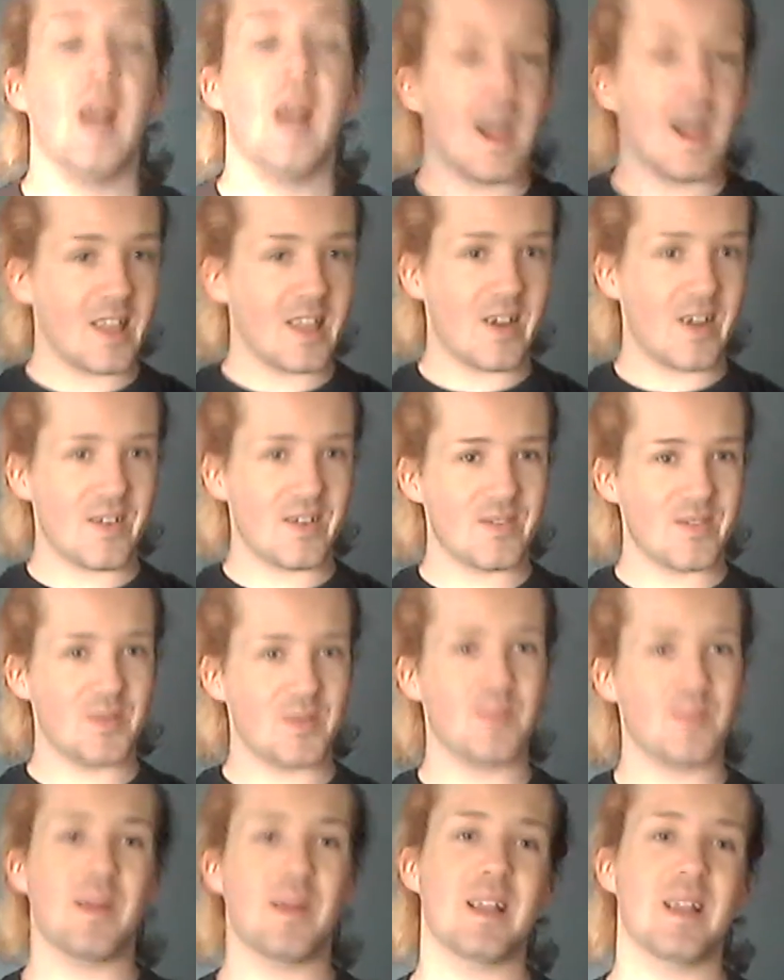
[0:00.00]

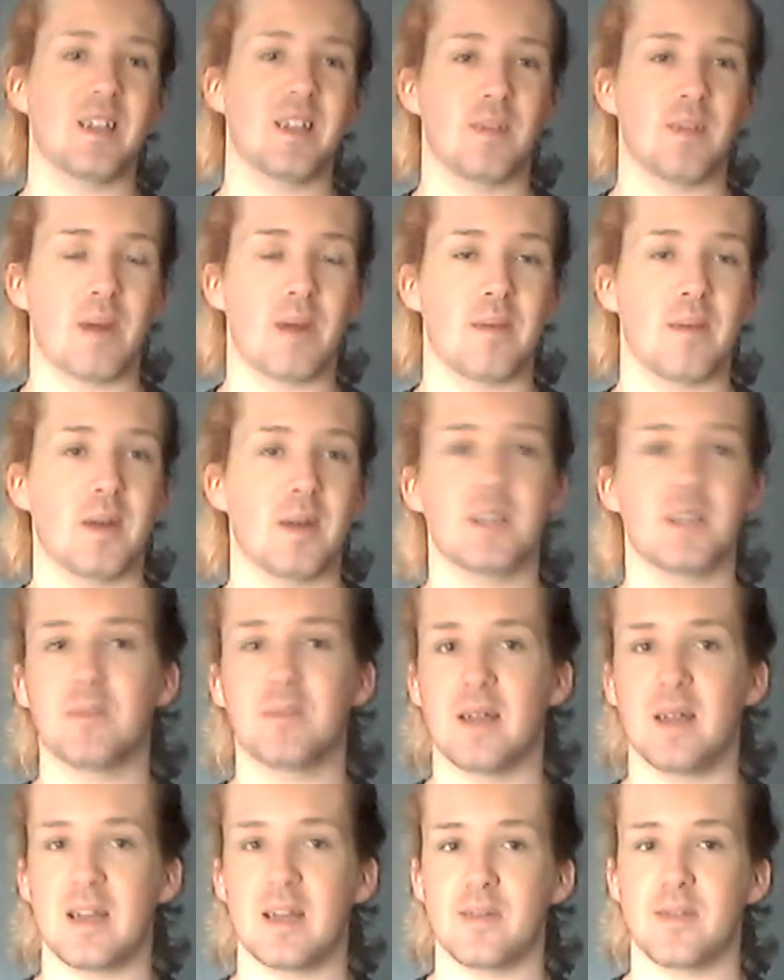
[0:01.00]
Hello, my little bonbons.
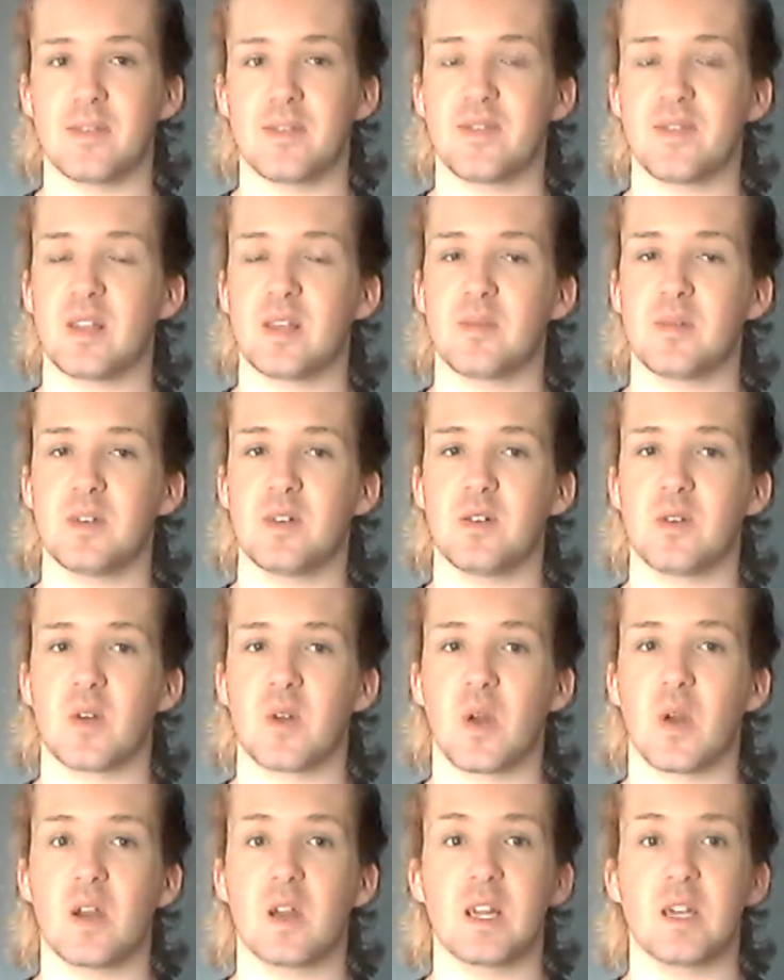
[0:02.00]
My name is Philip Jr.
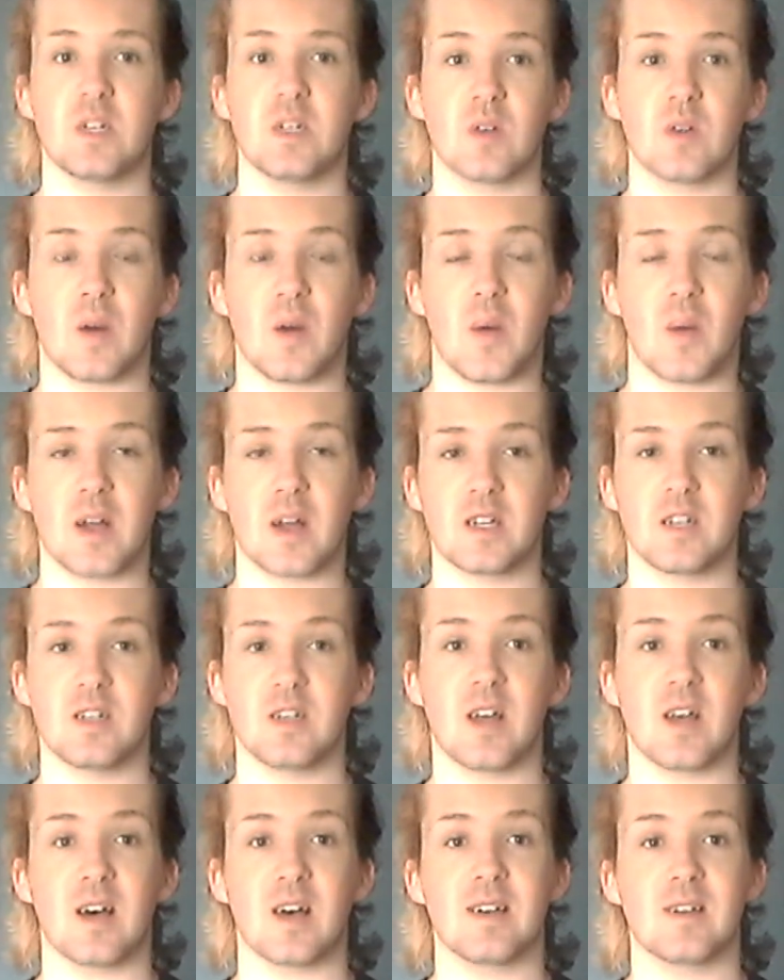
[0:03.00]
and you are watching
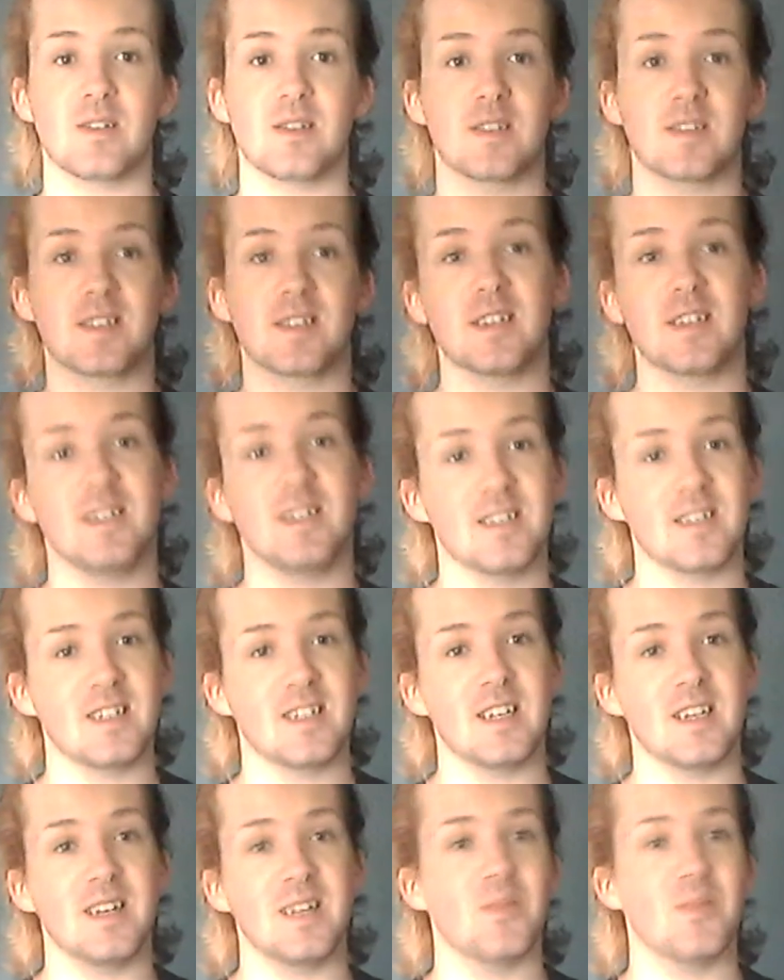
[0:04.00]
Dollhouse
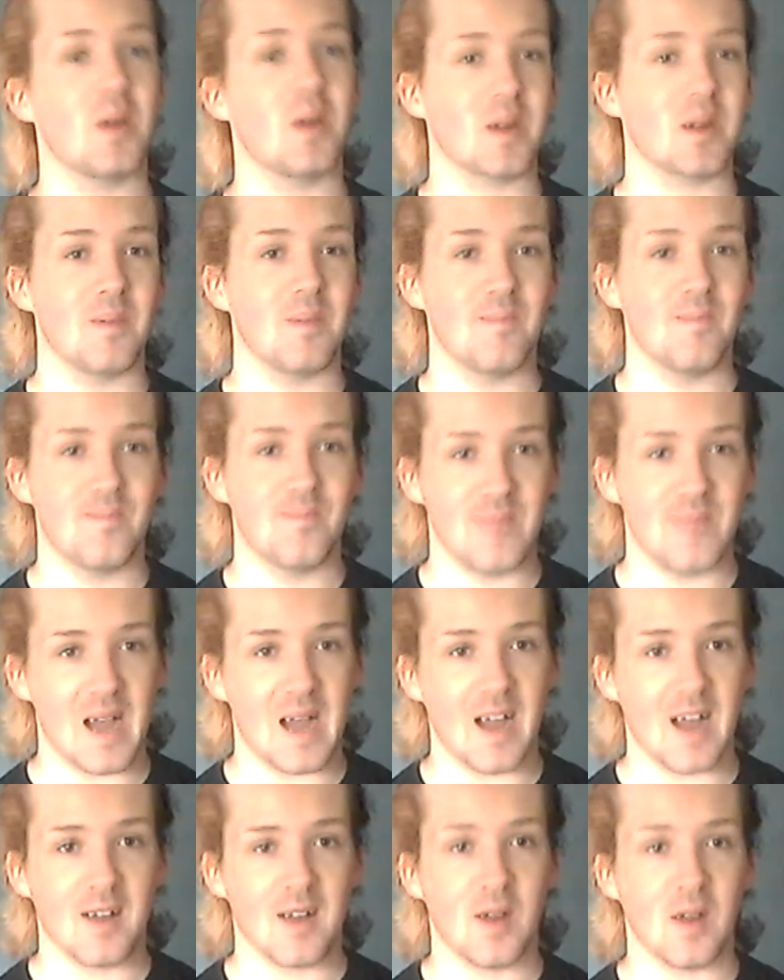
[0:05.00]
13. Welcome
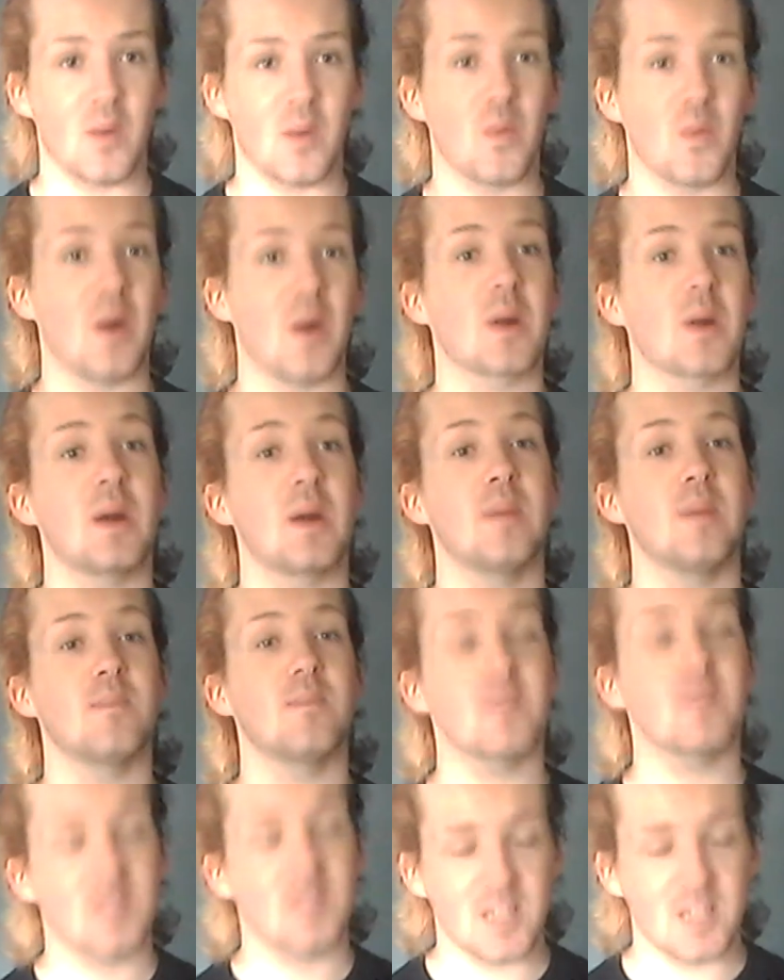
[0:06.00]
back. Uh,
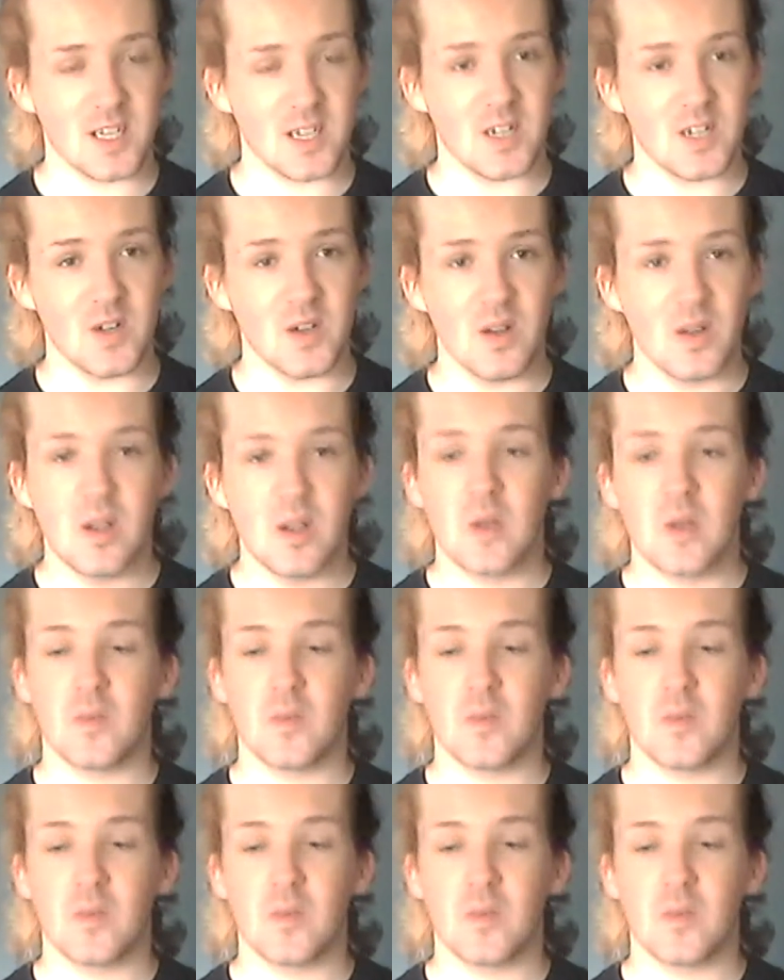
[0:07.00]
welcome to.